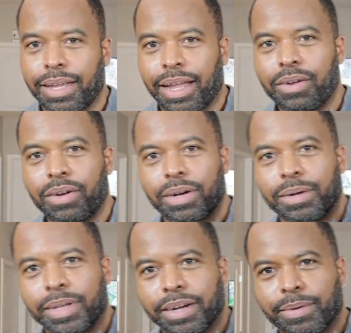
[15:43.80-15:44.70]
let,
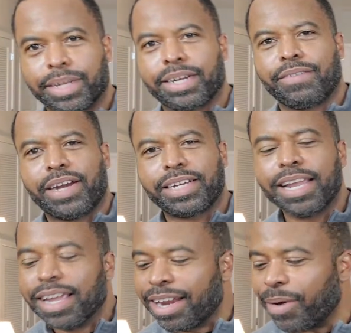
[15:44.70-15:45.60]
me get, let me get it
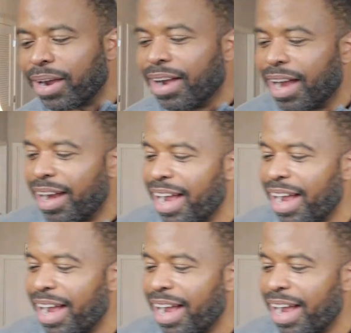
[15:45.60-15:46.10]
right there. There we go.